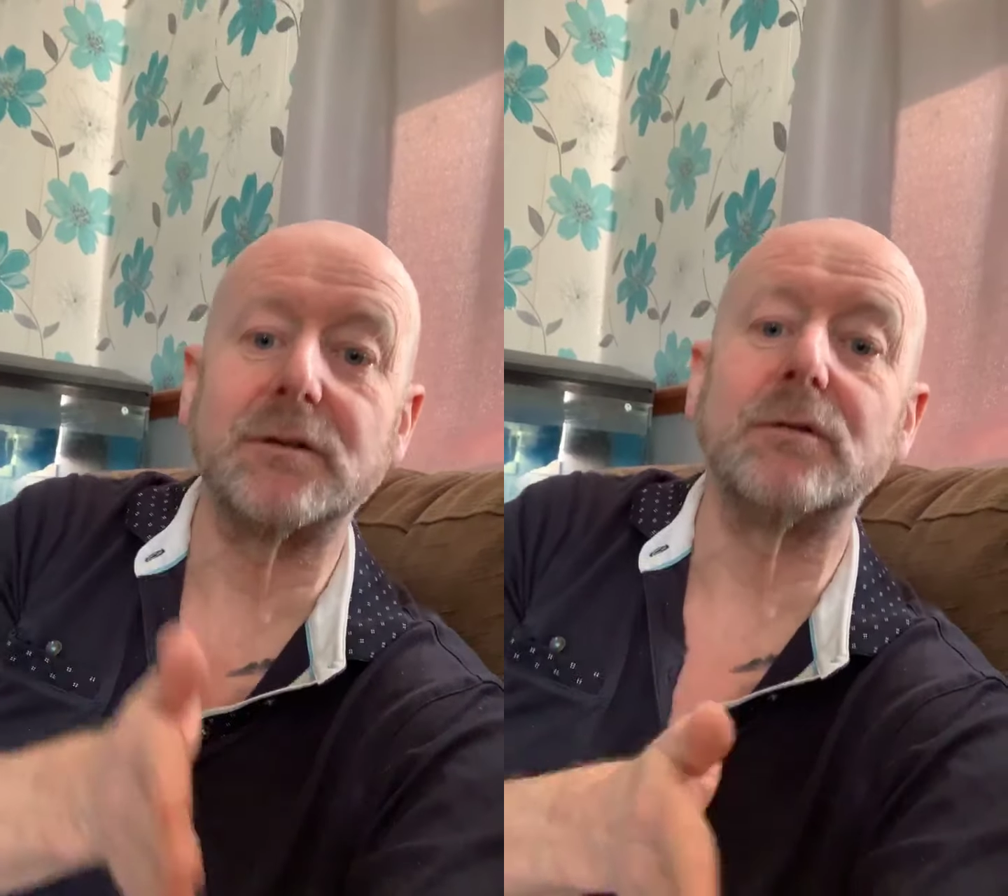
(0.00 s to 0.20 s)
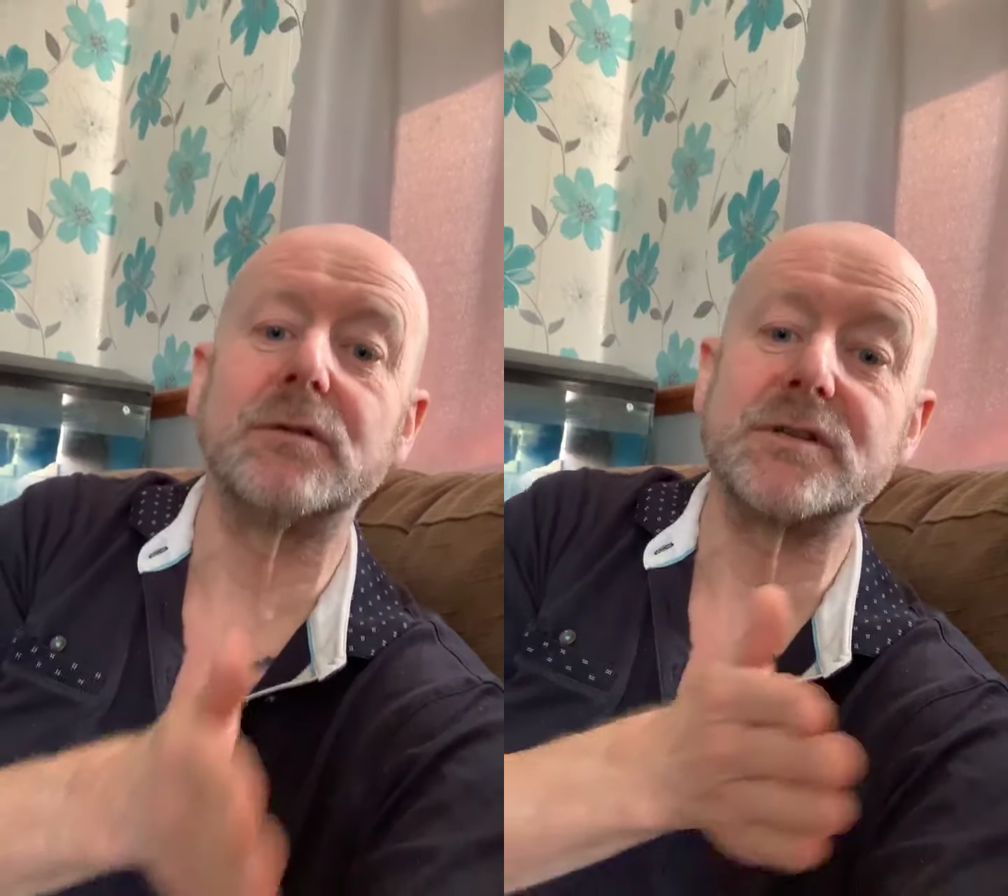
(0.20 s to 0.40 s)

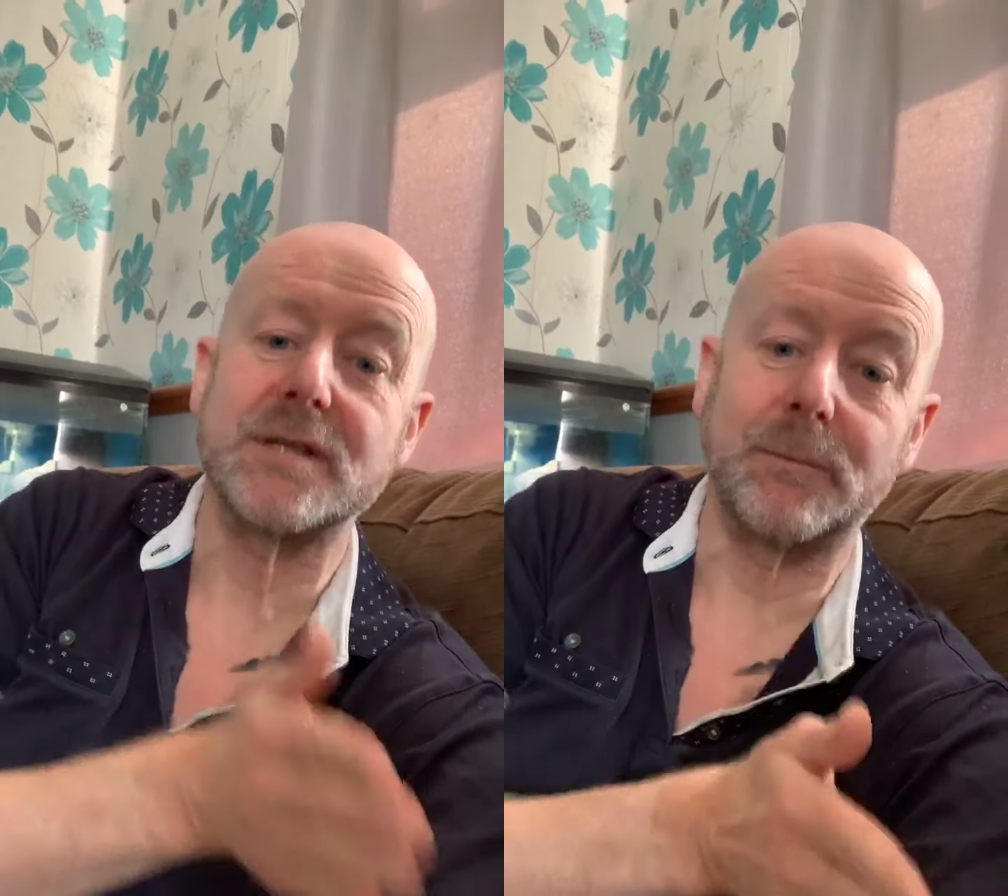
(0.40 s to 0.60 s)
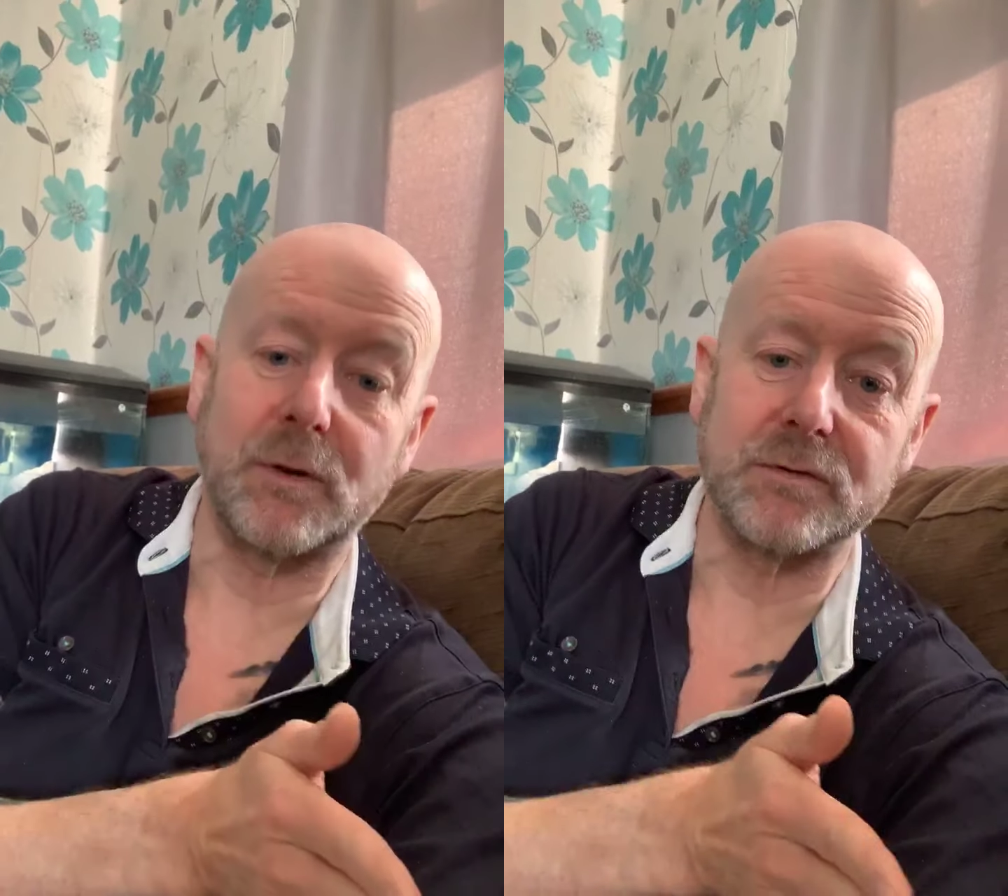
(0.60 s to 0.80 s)
or the
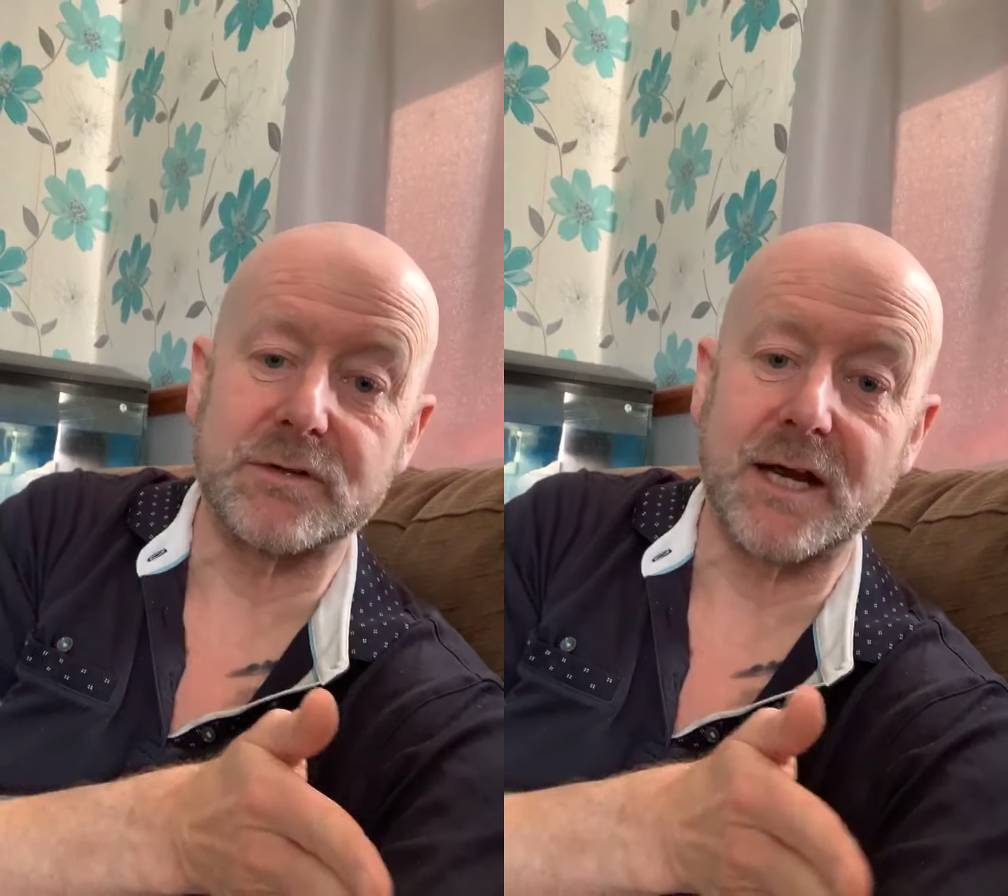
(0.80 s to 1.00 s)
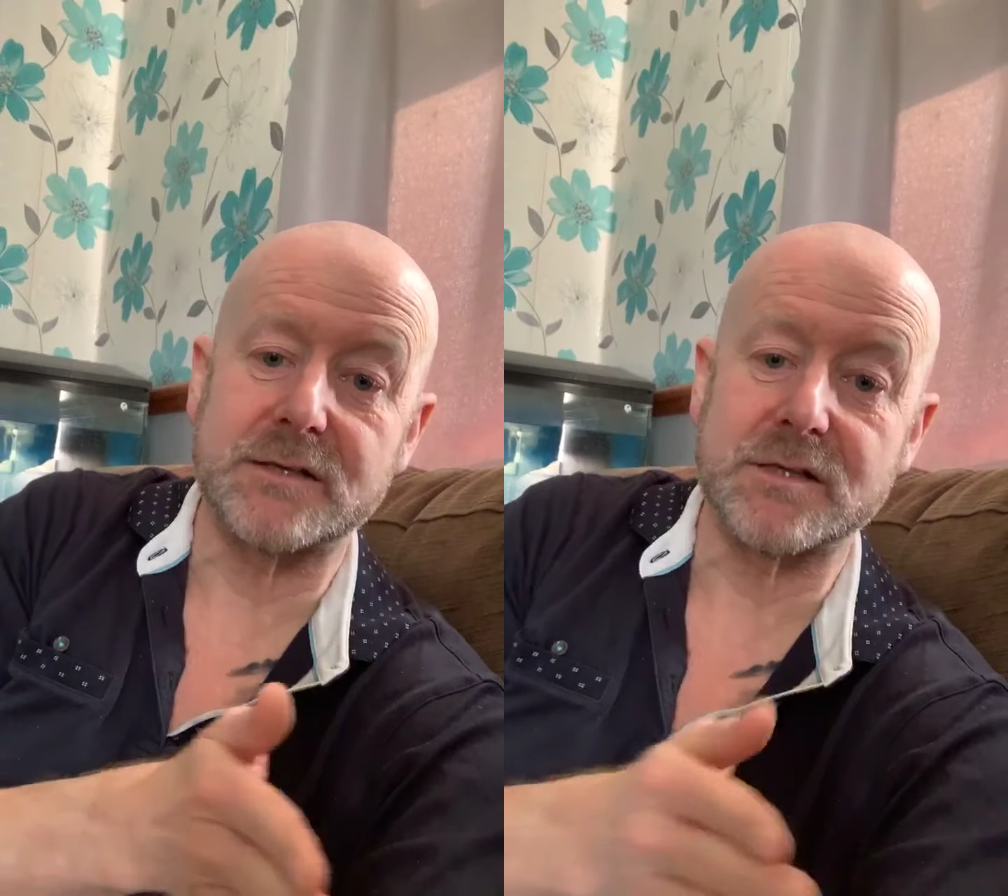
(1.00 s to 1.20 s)

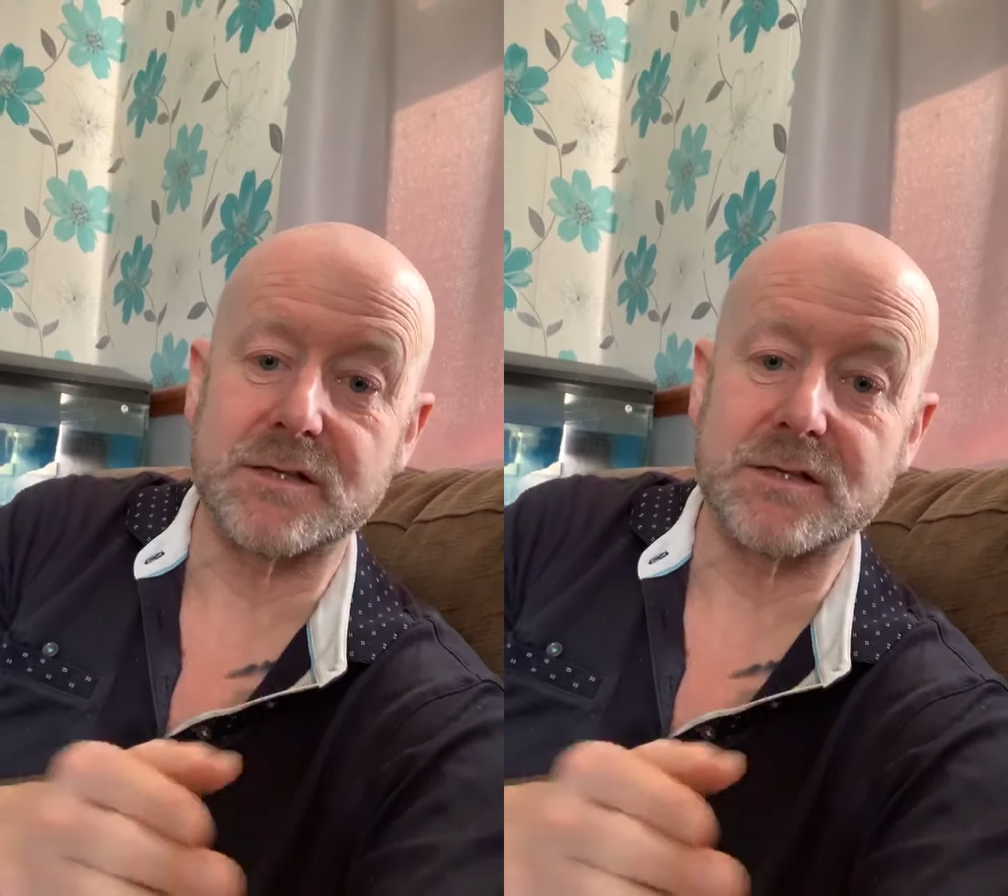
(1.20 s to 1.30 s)
subcontractor.